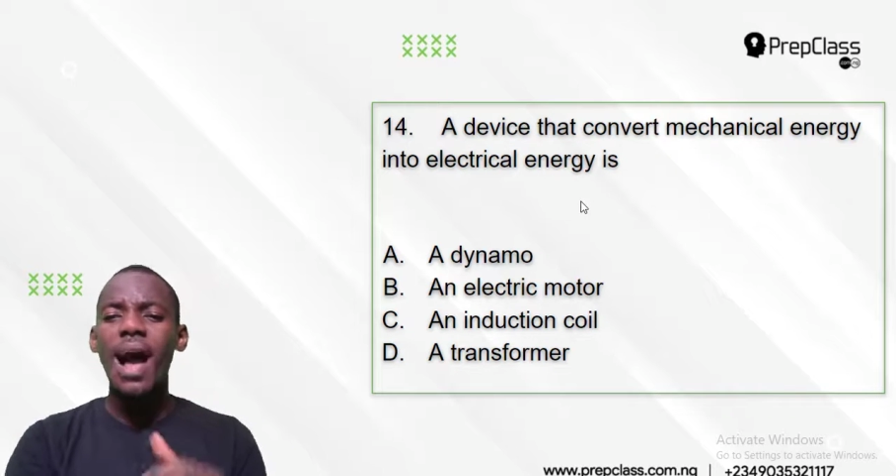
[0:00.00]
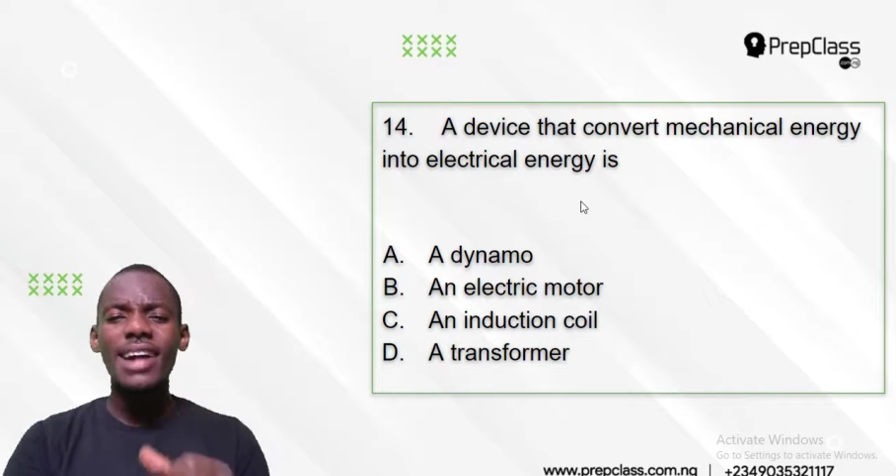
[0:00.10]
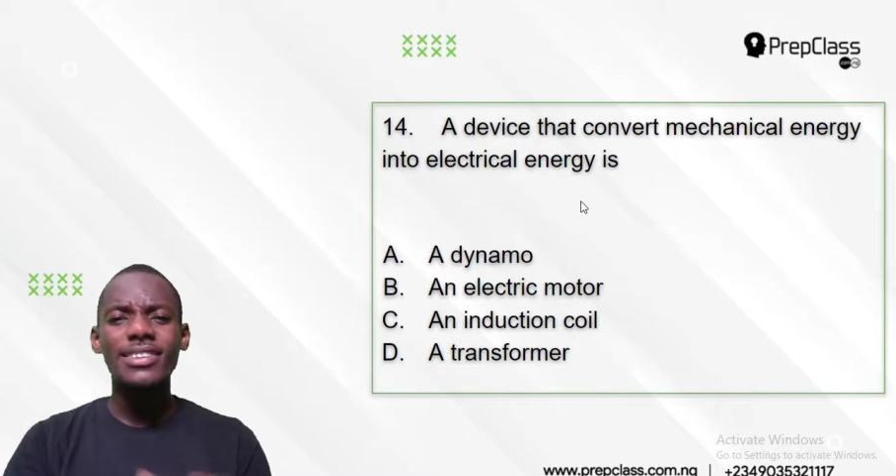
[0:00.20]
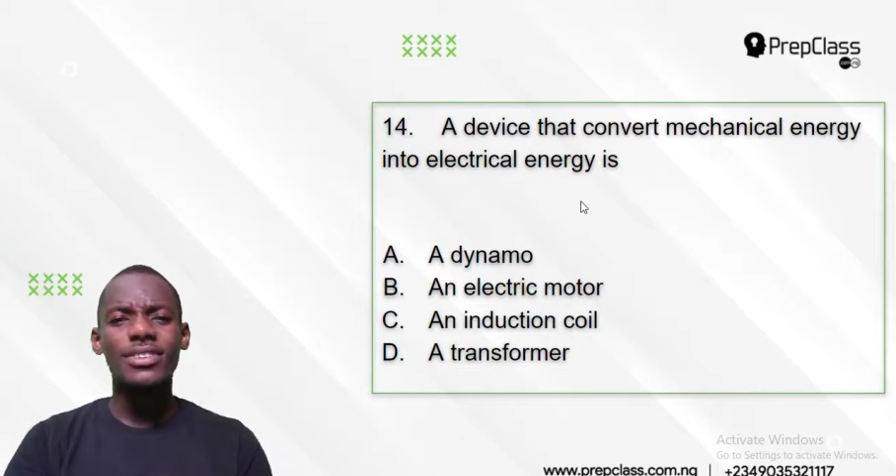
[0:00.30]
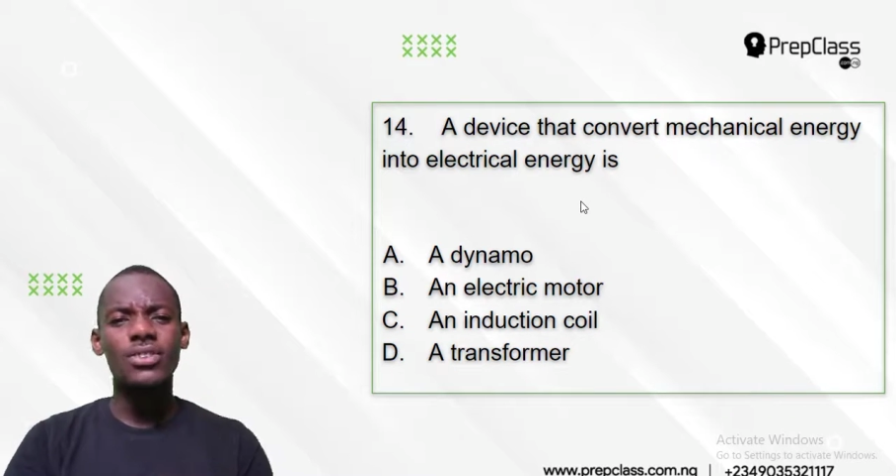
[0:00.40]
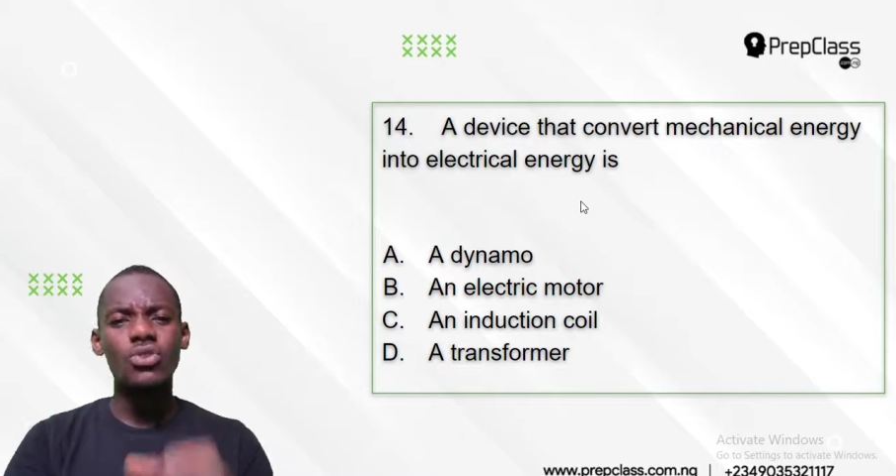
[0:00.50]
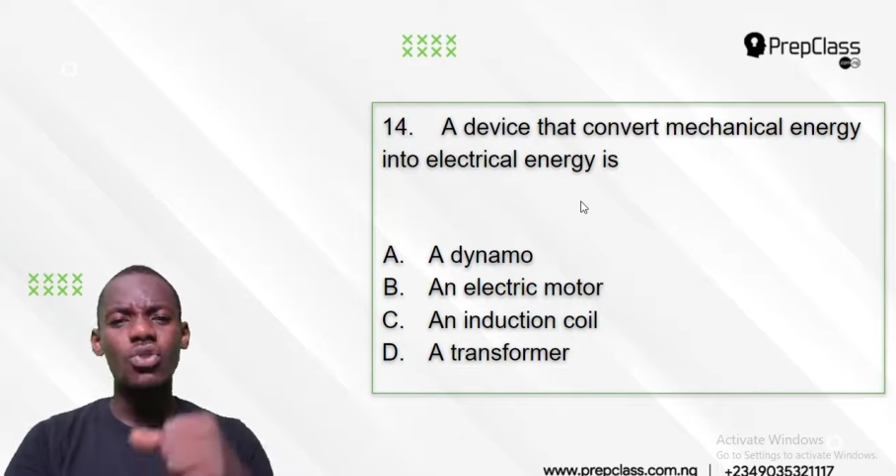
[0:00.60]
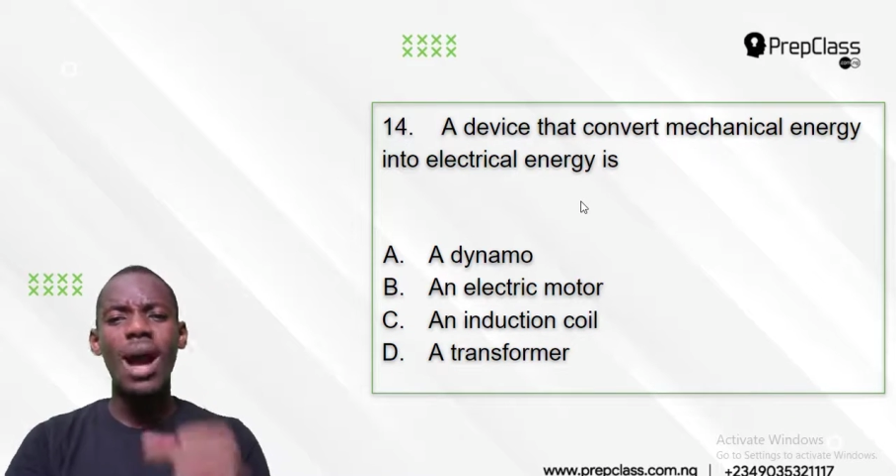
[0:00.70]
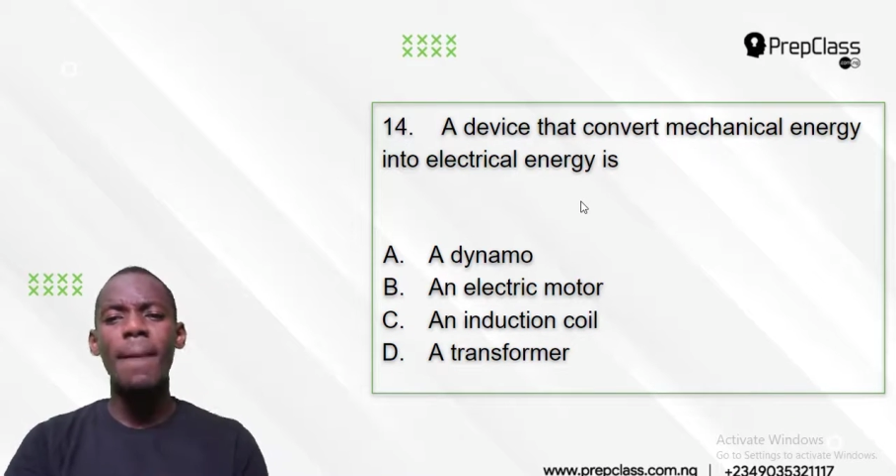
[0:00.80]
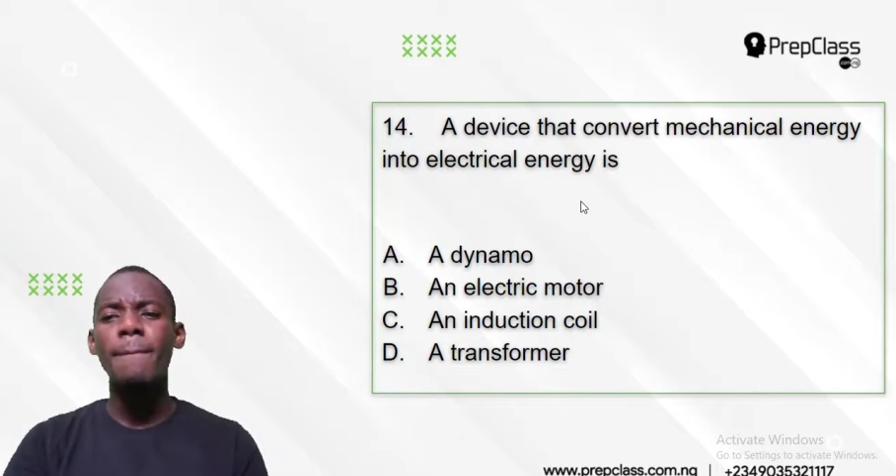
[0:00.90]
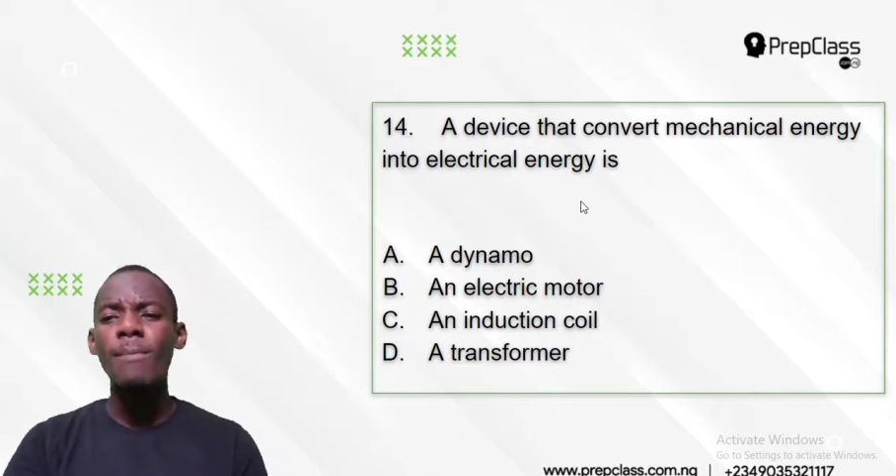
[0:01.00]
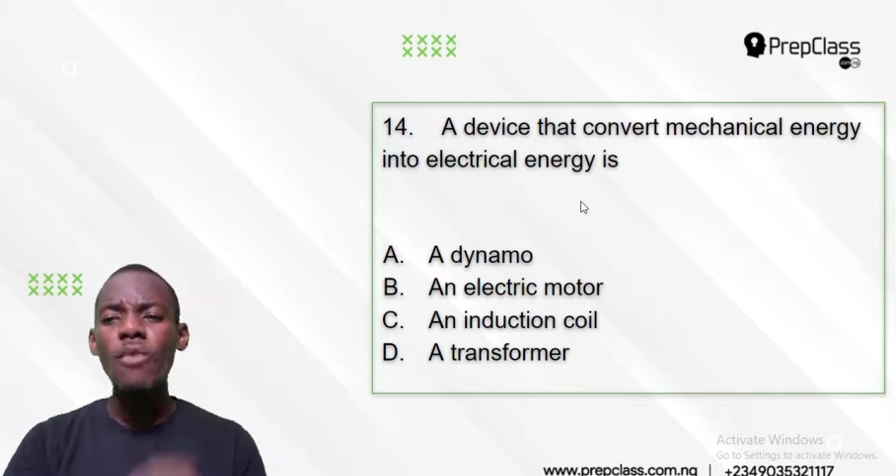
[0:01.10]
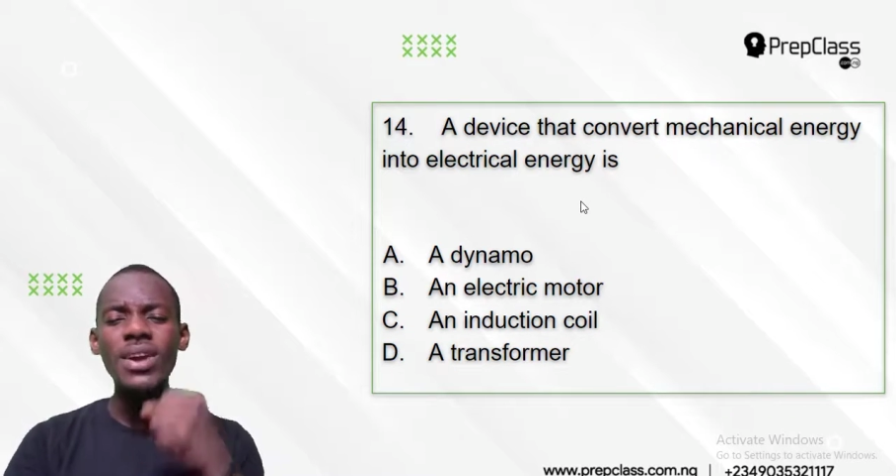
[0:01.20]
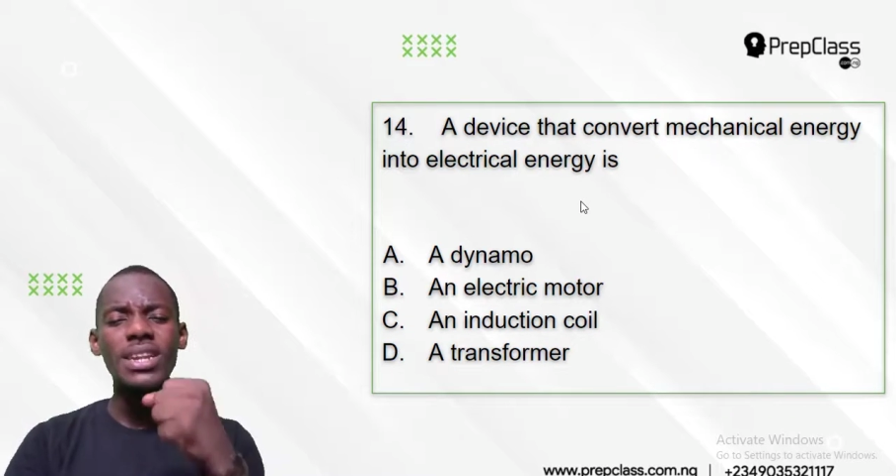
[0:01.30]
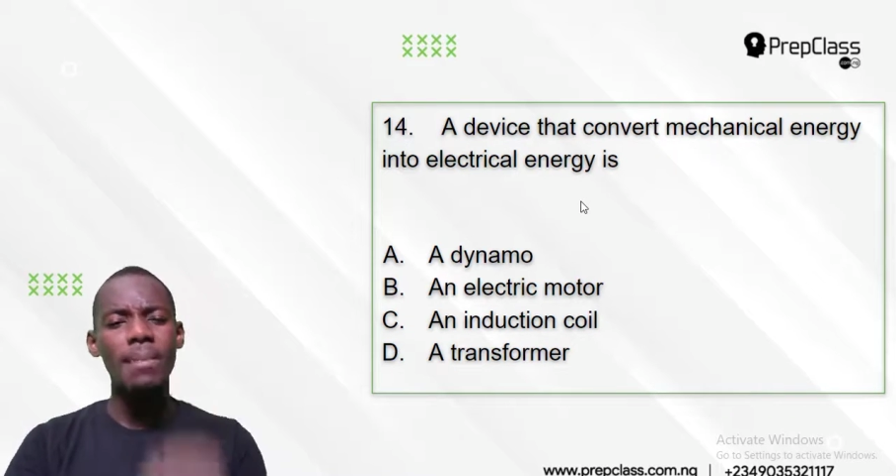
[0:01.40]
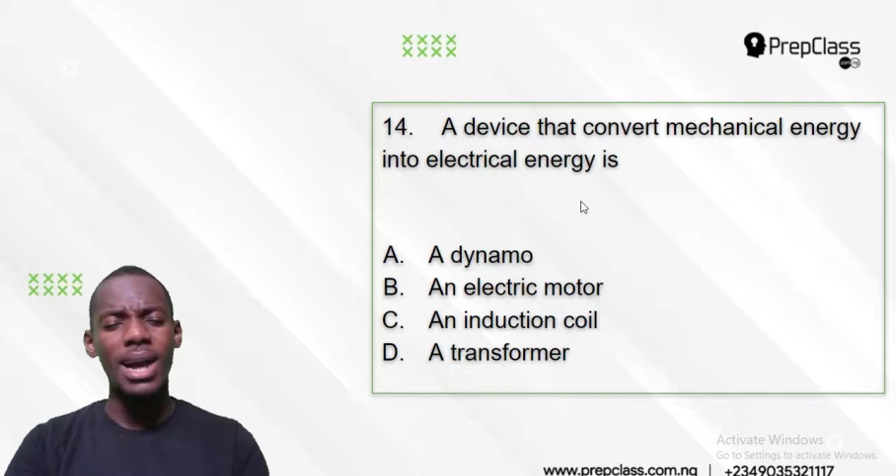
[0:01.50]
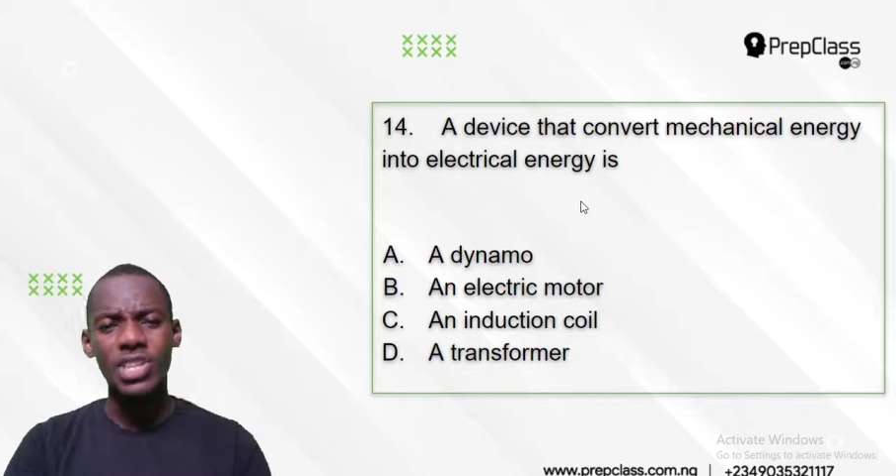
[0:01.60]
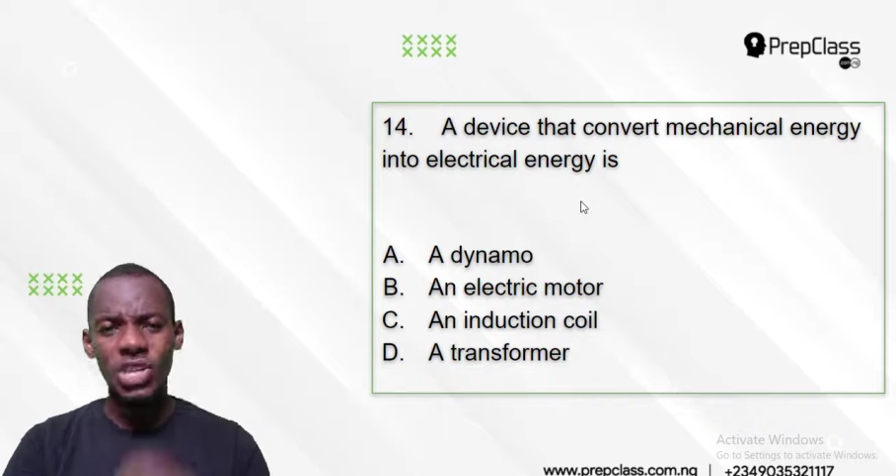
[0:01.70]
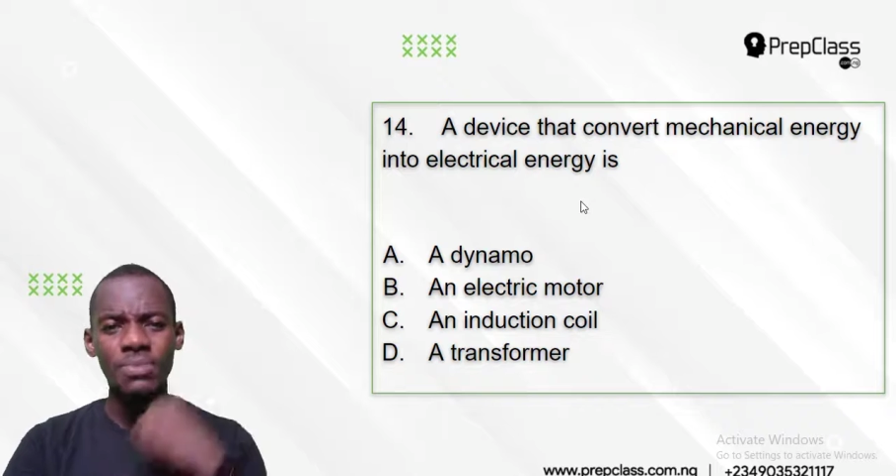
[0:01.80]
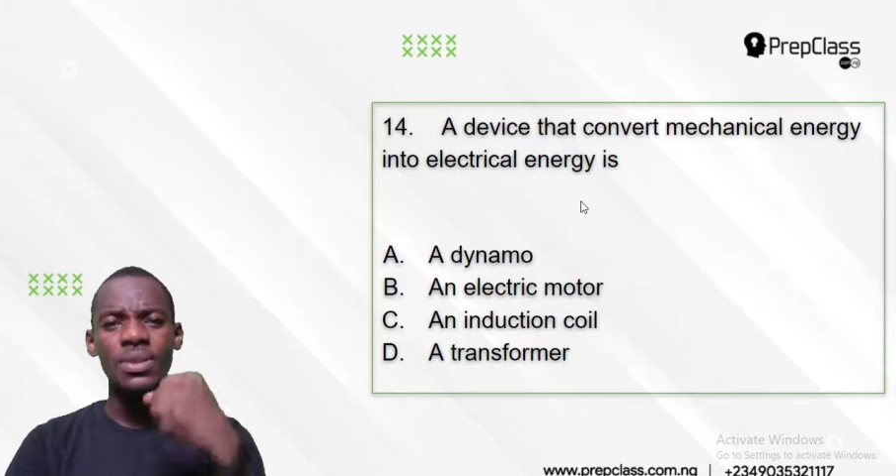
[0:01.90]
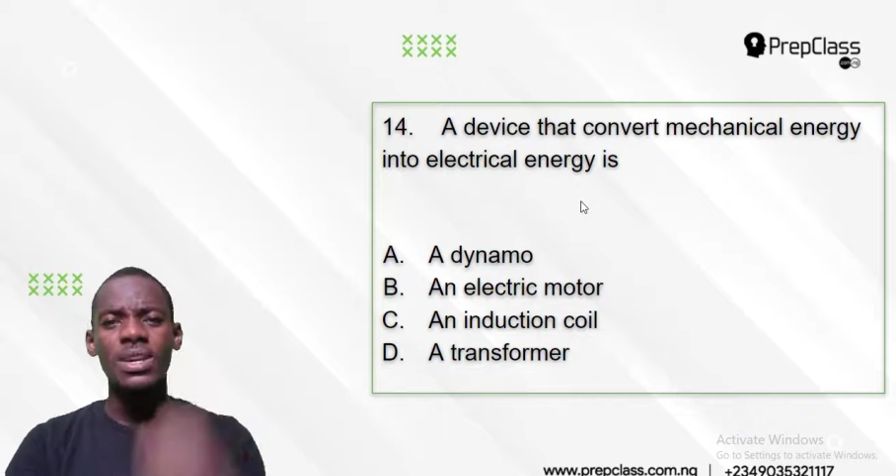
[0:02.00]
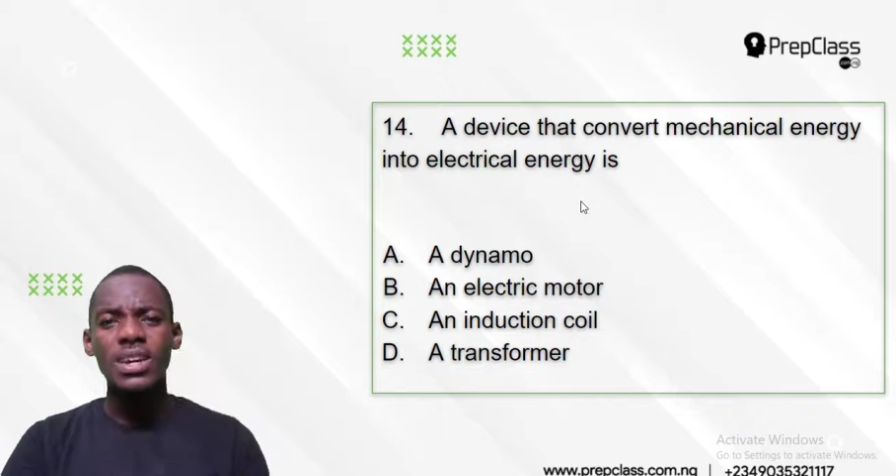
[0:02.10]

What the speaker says: as you are moving the machine.